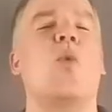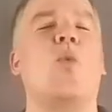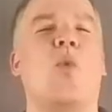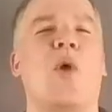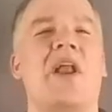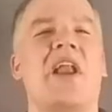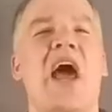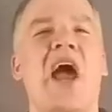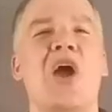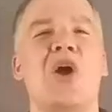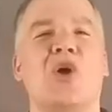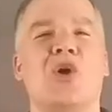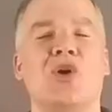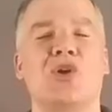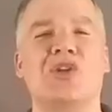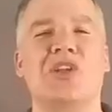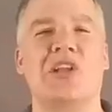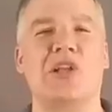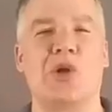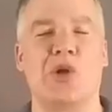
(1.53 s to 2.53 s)
When I
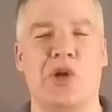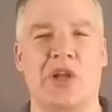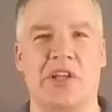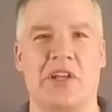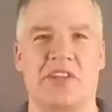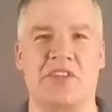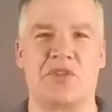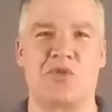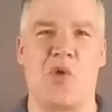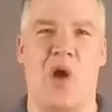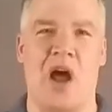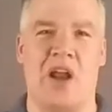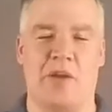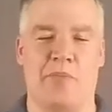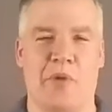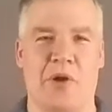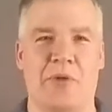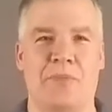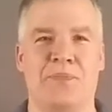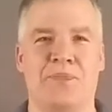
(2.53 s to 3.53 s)
Heard the Learned
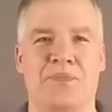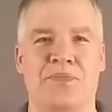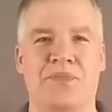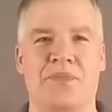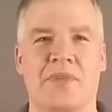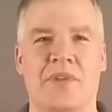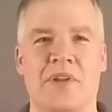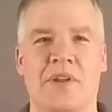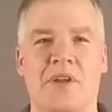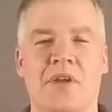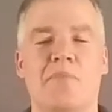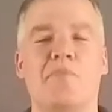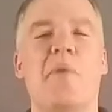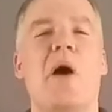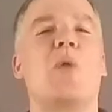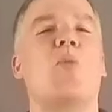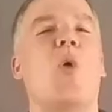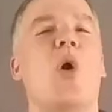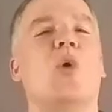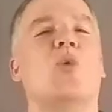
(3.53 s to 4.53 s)
Astronomer
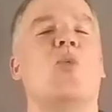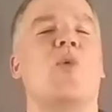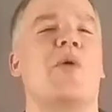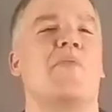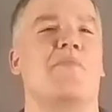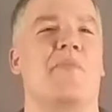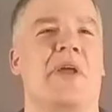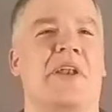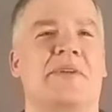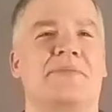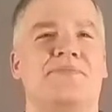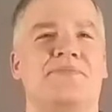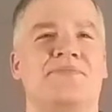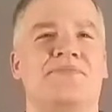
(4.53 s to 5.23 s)
by Walt Whitman.